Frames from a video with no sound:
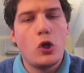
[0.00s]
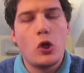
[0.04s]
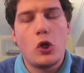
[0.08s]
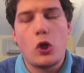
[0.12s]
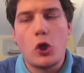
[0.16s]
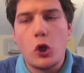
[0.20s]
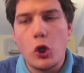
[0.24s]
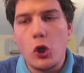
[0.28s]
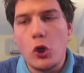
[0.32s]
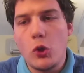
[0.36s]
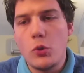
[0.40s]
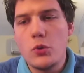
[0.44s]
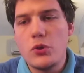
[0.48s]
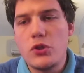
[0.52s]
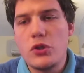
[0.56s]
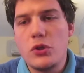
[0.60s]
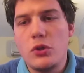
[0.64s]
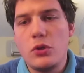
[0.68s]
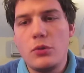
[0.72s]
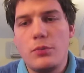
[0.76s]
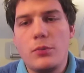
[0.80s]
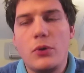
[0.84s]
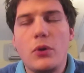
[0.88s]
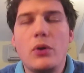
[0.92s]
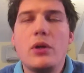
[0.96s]
close
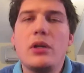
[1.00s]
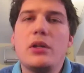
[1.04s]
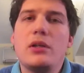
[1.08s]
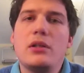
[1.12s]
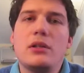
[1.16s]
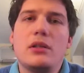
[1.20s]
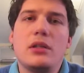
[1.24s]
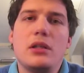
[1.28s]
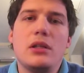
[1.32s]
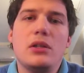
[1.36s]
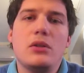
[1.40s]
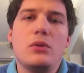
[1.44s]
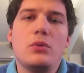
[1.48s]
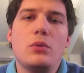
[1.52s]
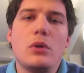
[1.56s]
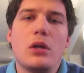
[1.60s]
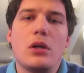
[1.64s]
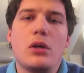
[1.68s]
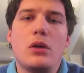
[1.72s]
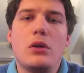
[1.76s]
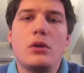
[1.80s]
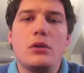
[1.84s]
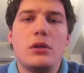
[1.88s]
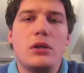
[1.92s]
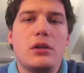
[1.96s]
your opponent into a
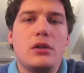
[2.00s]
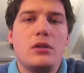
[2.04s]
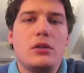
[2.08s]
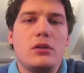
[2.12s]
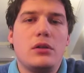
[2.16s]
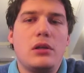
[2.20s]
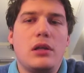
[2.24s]
corner,